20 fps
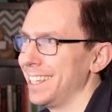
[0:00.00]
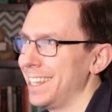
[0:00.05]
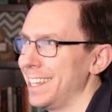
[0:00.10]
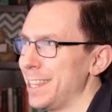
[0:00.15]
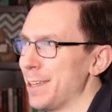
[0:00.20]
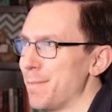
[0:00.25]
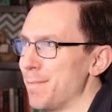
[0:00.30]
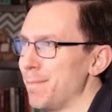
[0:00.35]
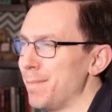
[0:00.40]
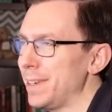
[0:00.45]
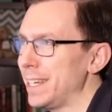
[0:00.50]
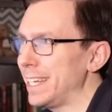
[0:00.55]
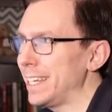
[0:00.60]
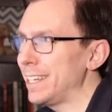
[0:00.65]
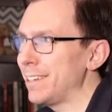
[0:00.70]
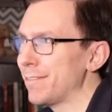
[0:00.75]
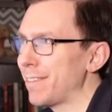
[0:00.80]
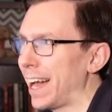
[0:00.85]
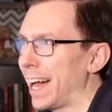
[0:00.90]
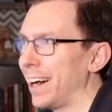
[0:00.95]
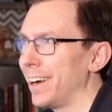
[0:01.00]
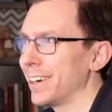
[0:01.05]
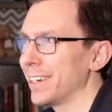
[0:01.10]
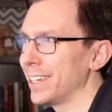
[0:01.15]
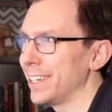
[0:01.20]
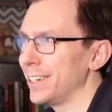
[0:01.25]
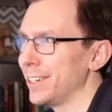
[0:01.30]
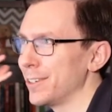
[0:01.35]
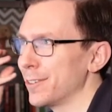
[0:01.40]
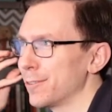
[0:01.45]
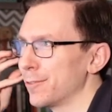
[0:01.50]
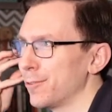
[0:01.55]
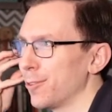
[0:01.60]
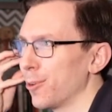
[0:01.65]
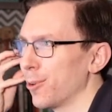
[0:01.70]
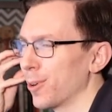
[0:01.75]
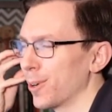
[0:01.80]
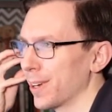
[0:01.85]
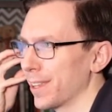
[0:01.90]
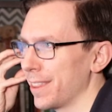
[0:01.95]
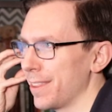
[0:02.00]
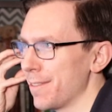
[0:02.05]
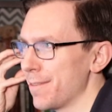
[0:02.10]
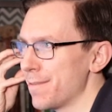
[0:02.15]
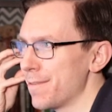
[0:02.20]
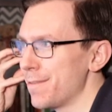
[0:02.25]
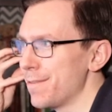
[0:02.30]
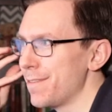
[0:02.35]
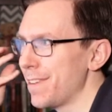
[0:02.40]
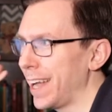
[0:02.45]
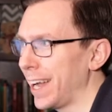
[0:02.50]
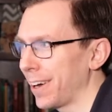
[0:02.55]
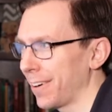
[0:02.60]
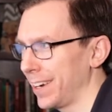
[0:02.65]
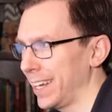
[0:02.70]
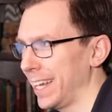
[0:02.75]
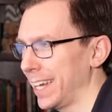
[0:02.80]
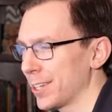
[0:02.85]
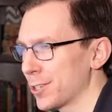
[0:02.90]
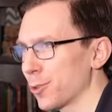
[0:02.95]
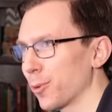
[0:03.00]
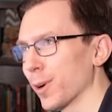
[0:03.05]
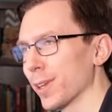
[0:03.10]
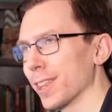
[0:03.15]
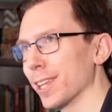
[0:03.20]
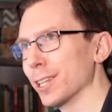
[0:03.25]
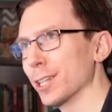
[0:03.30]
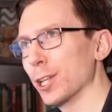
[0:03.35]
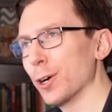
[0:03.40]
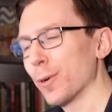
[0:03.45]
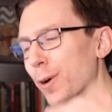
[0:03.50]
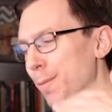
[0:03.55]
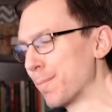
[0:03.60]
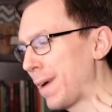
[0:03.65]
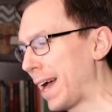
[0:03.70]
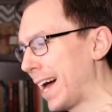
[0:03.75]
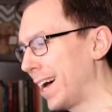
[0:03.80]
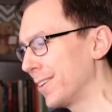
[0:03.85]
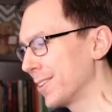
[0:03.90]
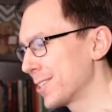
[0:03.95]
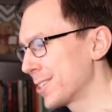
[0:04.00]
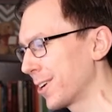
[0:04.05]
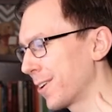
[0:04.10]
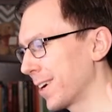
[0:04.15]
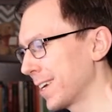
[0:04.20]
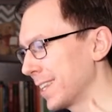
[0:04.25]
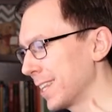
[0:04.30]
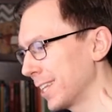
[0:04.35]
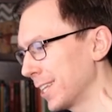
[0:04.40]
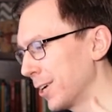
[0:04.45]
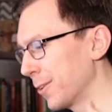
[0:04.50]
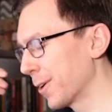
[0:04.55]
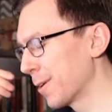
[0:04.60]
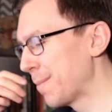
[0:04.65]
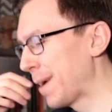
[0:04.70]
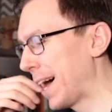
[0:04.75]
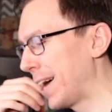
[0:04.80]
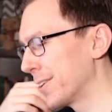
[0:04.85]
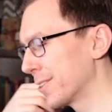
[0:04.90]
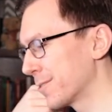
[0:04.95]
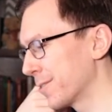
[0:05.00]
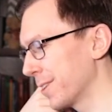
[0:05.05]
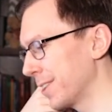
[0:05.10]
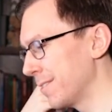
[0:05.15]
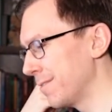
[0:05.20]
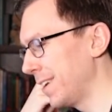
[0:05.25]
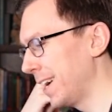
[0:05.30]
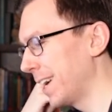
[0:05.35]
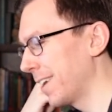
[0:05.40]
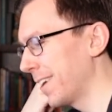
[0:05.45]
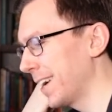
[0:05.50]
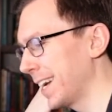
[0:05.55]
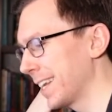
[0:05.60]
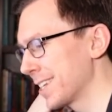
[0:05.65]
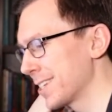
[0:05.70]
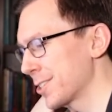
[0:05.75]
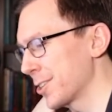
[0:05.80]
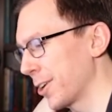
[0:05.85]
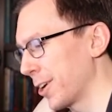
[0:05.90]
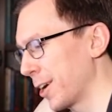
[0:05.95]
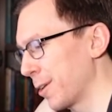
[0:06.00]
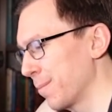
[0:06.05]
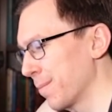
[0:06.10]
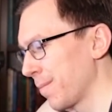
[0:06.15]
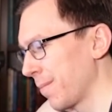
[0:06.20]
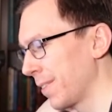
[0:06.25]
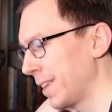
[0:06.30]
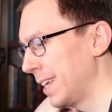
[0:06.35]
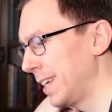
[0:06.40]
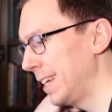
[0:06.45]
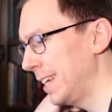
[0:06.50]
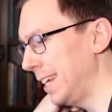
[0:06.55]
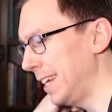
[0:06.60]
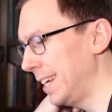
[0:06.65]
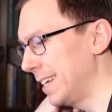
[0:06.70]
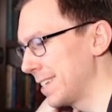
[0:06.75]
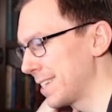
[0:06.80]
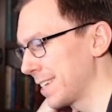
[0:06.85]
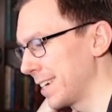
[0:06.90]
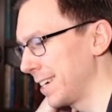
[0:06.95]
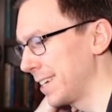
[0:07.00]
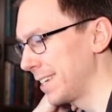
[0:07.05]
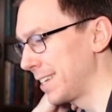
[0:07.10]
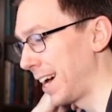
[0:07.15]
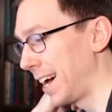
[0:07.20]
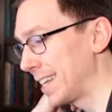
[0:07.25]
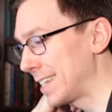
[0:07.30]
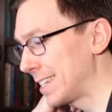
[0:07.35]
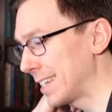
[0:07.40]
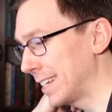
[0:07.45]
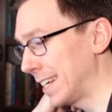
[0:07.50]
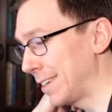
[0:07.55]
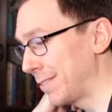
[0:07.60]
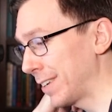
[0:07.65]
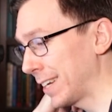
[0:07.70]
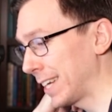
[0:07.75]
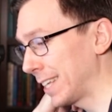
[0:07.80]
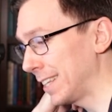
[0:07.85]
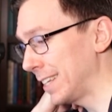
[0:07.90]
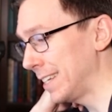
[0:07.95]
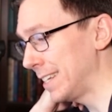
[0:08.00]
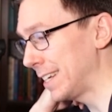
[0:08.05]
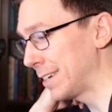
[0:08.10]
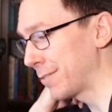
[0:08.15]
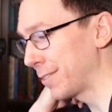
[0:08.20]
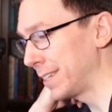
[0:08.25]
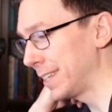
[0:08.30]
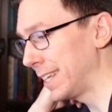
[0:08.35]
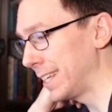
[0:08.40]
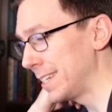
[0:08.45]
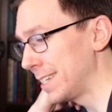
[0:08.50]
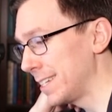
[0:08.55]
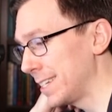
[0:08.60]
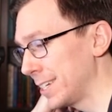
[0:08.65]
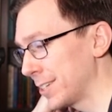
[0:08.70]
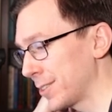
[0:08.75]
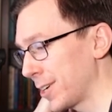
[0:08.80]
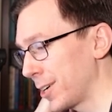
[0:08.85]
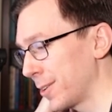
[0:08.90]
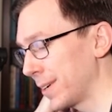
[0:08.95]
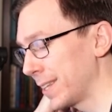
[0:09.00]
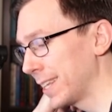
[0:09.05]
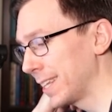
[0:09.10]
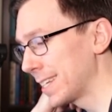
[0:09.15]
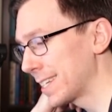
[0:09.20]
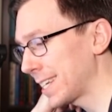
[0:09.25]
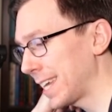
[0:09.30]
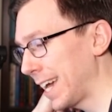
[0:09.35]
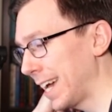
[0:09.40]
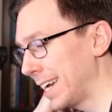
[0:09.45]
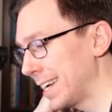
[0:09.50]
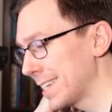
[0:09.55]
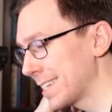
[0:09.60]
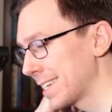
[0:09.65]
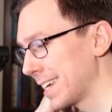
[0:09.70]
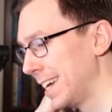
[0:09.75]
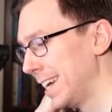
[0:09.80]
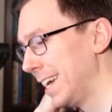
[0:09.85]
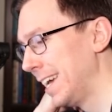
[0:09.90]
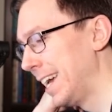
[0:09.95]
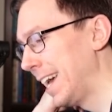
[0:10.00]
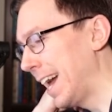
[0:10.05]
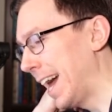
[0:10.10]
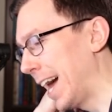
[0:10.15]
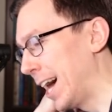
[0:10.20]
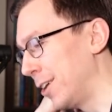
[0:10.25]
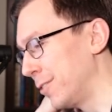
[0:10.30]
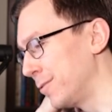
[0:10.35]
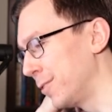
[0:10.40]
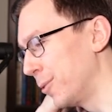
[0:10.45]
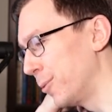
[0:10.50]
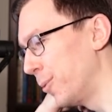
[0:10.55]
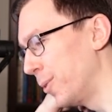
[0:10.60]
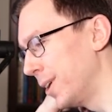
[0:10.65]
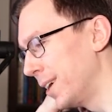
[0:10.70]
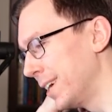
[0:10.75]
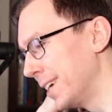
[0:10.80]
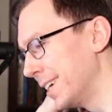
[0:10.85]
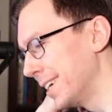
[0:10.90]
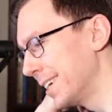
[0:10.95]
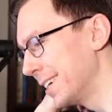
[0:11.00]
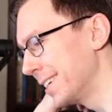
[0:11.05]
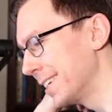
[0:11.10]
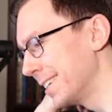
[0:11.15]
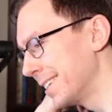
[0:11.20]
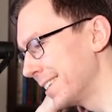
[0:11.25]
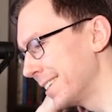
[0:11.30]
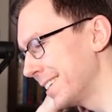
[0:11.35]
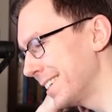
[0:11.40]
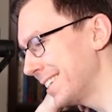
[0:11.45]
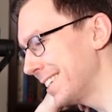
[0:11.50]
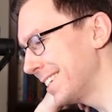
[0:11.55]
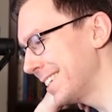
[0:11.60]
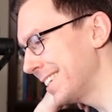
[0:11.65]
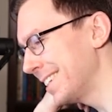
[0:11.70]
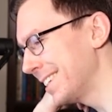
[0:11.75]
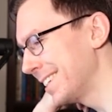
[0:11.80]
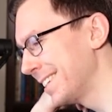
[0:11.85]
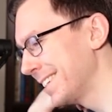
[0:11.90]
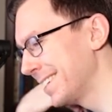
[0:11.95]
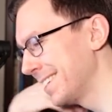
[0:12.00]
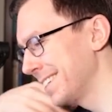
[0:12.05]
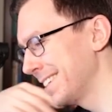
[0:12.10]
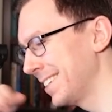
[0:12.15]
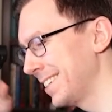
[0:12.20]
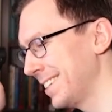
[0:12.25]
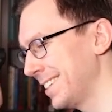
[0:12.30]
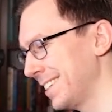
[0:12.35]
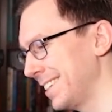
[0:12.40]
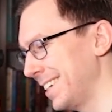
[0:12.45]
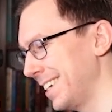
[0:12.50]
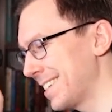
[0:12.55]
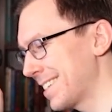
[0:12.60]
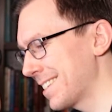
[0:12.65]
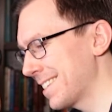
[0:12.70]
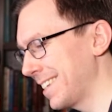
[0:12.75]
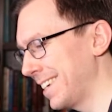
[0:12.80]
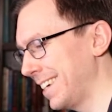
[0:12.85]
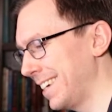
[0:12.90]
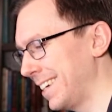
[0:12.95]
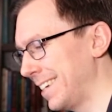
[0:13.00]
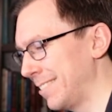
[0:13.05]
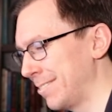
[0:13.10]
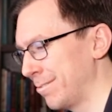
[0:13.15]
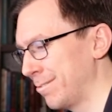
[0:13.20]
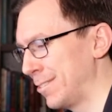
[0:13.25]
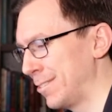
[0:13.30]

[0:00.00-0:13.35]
the mean value for the variant or the lower bound, sorry, the lower bound for the variance term is uh, not significantly different than zero in this case. Alpha one, eh, it's like